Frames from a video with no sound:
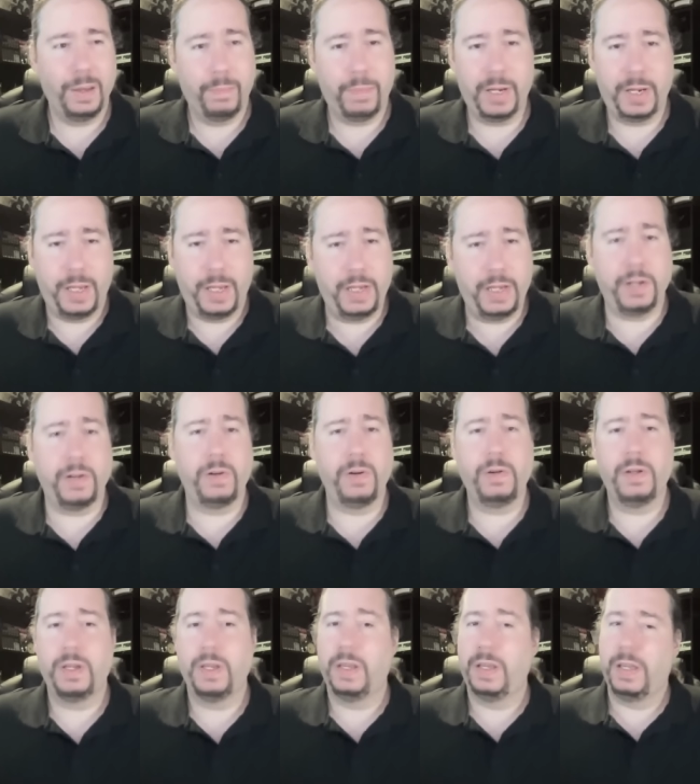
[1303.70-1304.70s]
But
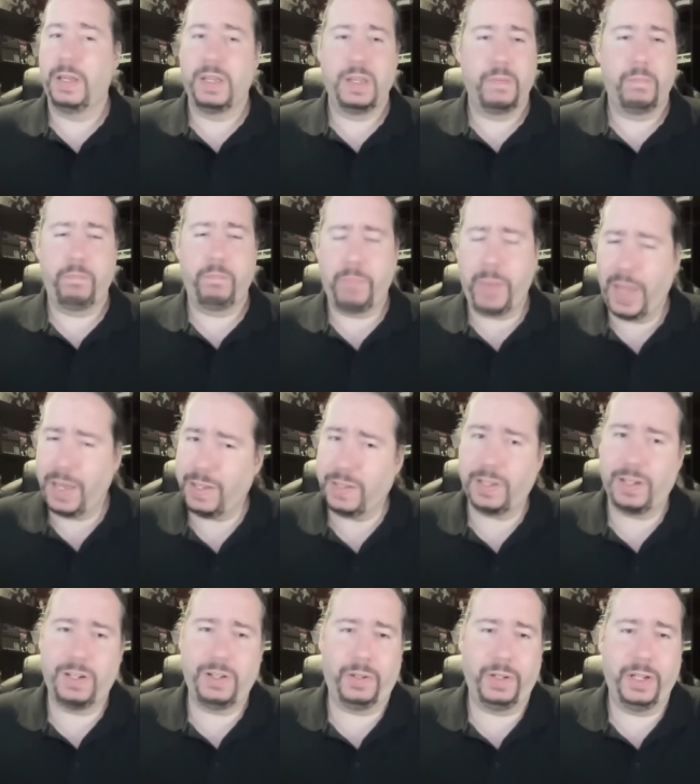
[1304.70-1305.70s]
here,
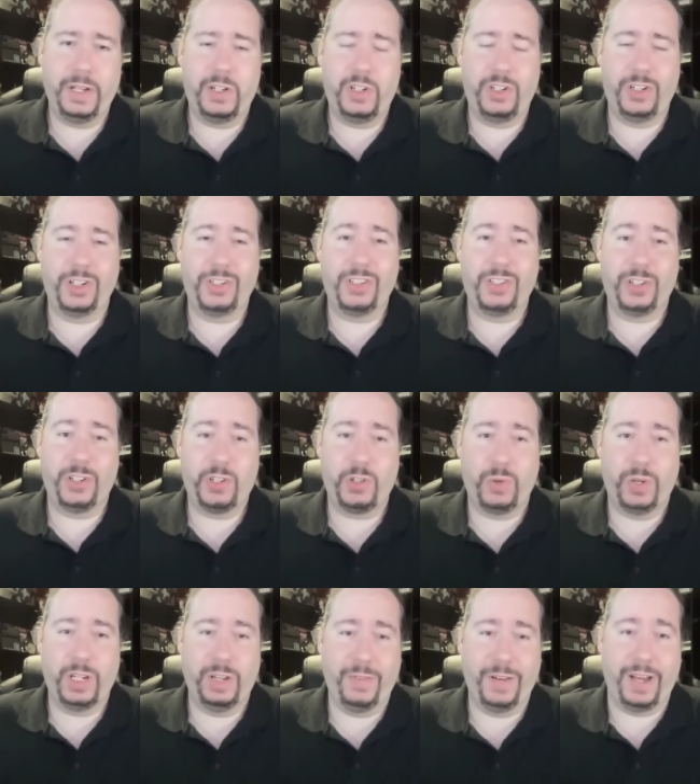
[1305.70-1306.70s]
basically, it's just a
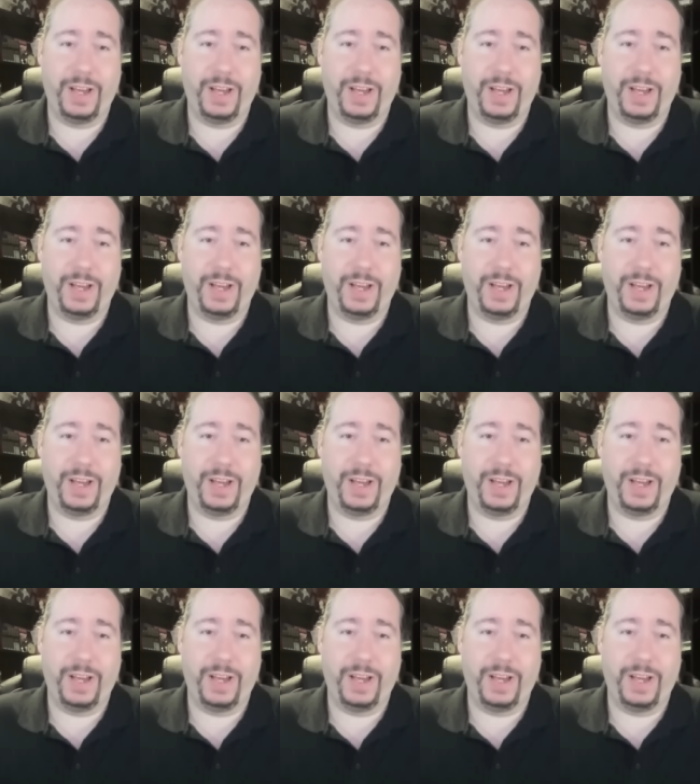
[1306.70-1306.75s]
string of